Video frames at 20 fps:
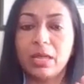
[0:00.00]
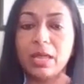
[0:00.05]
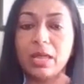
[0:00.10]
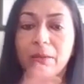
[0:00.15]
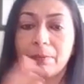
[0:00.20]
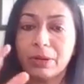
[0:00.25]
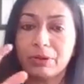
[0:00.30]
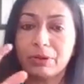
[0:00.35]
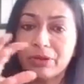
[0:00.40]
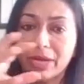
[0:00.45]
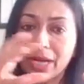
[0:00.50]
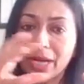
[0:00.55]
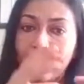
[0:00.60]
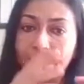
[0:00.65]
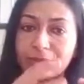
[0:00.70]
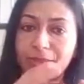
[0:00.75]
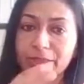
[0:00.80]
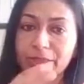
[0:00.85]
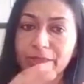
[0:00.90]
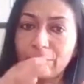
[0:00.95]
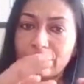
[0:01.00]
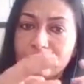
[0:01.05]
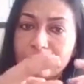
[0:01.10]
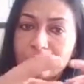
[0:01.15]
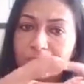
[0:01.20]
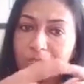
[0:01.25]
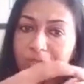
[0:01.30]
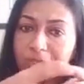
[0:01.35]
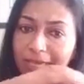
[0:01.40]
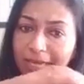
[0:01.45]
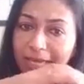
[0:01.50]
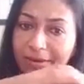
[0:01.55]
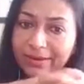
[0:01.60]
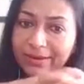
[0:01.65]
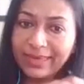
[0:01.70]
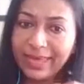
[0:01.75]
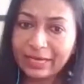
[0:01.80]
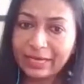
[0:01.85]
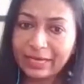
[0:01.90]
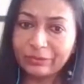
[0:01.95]
But when hydrogen and oxygen, they
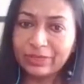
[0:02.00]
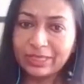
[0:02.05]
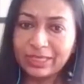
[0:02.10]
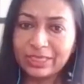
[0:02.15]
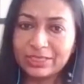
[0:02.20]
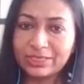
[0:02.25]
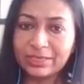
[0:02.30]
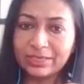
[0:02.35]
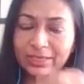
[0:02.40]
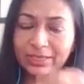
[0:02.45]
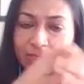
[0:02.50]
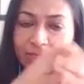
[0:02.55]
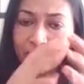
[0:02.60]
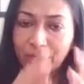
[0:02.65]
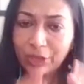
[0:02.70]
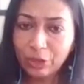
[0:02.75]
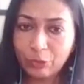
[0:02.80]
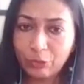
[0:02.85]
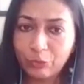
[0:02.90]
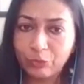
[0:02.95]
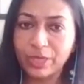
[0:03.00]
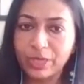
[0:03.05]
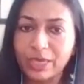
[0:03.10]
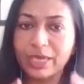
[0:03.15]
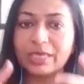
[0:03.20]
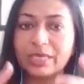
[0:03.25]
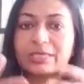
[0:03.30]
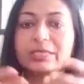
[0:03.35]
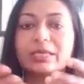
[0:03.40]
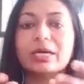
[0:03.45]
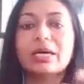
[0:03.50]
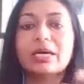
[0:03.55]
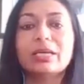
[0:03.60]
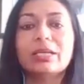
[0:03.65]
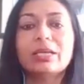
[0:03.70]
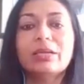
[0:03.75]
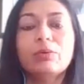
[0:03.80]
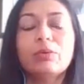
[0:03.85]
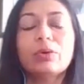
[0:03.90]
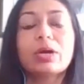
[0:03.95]
react with each other, we get a
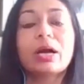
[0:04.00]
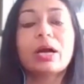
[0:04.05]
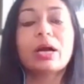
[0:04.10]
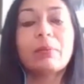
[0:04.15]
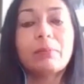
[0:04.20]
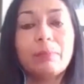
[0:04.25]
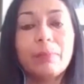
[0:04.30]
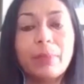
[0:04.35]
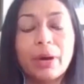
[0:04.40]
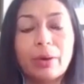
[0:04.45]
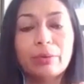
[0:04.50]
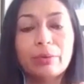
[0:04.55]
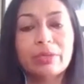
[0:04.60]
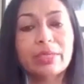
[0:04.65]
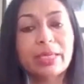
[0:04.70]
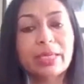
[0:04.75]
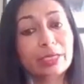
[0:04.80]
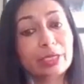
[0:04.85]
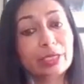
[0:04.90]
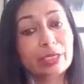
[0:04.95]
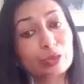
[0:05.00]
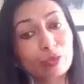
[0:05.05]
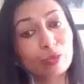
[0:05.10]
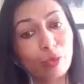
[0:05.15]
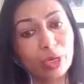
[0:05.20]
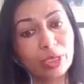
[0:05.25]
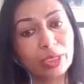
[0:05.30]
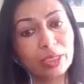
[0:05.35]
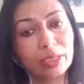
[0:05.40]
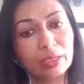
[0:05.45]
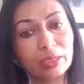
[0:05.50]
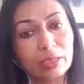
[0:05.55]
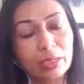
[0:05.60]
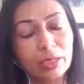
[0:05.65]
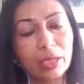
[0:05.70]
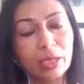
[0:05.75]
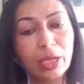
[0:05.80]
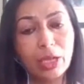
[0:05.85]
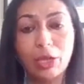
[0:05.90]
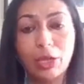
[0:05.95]
new compound, that is water.
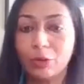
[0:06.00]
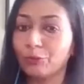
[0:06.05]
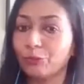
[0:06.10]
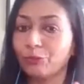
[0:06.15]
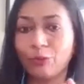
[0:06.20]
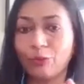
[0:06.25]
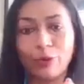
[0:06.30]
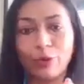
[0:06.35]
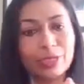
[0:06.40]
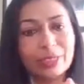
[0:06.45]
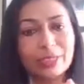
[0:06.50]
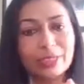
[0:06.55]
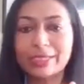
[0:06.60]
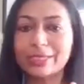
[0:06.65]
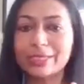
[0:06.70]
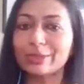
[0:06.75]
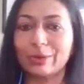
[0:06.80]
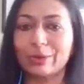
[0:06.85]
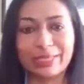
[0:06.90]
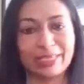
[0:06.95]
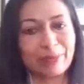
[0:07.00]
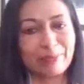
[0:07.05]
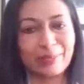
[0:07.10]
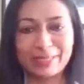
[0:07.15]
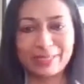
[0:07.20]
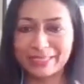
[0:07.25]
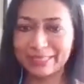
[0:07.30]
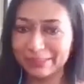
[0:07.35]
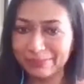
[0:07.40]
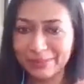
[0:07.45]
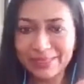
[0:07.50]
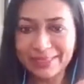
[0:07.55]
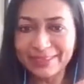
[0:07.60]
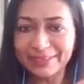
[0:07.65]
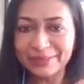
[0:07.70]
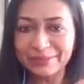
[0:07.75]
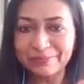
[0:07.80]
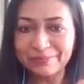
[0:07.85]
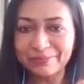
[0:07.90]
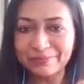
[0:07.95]
Water is not combustible.
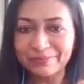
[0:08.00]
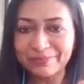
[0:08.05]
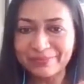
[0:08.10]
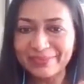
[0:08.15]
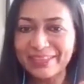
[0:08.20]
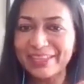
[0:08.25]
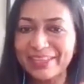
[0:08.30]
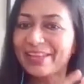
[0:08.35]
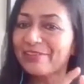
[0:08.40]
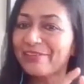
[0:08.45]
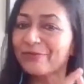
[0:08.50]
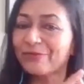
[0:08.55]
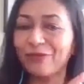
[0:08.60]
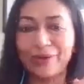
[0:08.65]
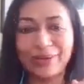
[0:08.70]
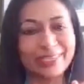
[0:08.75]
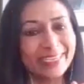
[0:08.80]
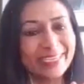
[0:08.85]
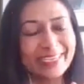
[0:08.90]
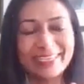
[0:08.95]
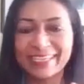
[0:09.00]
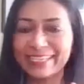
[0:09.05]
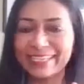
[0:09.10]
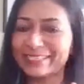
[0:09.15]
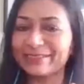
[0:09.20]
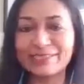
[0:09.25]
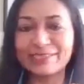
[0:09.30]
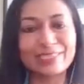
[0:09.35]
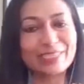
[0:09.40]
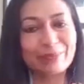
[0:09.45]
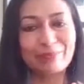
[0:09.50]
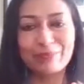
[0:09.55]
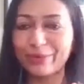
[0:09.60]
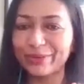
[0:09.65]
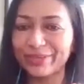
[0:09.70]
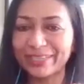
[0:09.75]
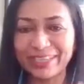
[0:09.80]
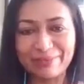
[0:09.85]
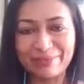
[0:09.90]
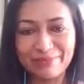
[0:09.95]
Water does not
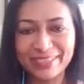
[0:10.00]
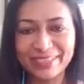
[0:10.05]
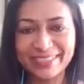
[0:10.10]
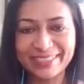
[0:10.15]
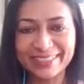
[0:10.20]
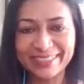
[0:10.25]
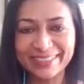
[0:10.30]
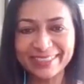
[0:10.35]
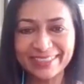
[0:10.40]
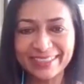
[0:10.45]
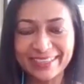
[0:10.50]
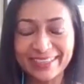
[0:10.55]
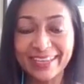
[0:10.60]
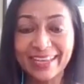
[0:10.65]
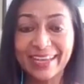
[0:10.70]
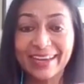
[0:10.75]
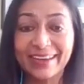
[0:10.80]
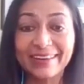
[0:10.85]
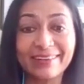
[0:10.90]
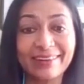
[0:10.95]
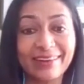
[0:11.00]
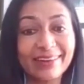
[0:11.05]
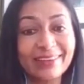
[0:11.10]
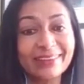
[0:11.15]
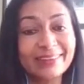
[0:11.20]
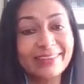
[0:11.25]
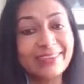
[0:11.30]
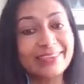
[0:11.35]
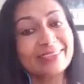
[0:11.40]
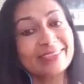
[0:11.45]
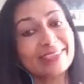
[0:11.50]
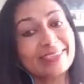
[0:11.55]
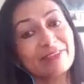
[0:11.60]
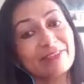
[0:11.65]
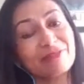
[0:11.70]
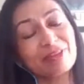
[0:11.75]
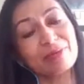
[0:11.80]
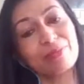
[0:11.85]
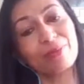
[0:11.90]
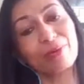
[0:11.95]
support combustion. Rather, it is a
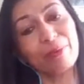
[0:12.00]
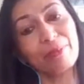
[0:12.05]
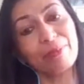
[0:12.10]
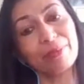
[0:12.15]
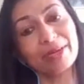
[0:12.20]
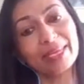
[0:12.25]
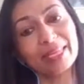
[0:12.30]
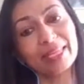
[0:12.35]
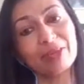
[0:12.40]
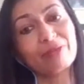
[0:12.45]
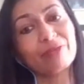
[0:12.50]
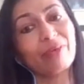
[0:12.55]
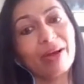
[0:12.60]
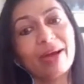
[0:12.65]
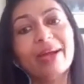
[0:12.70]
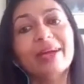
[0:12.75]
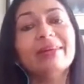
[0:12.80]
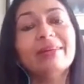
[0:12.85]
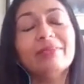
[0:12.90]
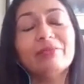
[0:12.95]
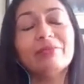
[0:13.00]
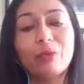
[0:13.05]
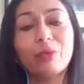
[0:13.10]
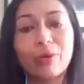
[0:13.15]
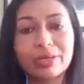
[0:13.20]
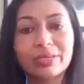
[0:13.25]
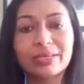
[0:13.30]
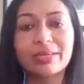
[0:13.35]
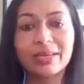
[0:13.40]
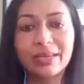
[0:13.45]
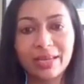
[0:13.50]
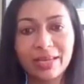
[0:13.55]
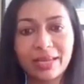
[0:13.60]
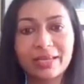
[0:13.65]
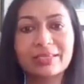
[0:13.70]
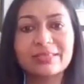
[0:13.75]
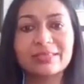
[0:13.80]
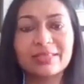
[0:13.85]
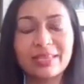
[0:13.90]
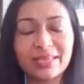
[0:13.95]
different property. Water
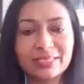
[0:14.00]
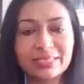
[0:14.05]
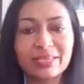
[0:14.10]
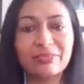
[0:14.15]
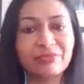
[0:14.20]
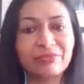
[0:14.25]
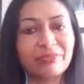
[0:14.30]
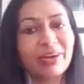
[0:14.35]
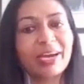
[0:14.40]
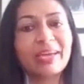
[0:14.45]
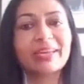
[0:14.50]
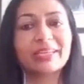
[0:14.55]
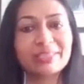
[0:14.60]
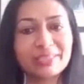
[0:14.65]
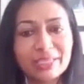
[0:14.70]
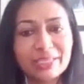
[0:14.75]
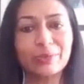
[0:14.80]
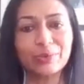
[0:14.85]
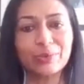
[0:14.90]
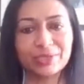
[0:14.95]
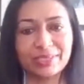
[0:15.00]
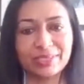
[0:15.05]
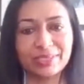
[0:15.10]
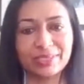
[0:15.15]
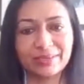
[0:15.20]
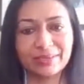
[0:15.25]
acts as a fire extinguisher.